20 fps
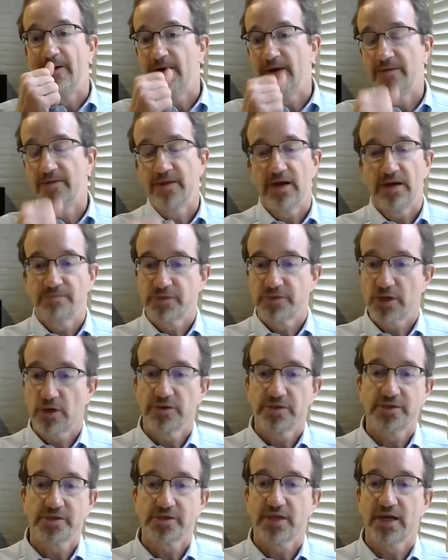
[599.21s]
and I'm sorry,
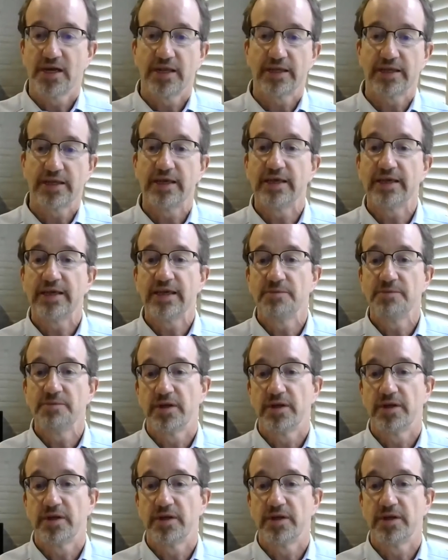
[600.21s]
this is kind of geeky,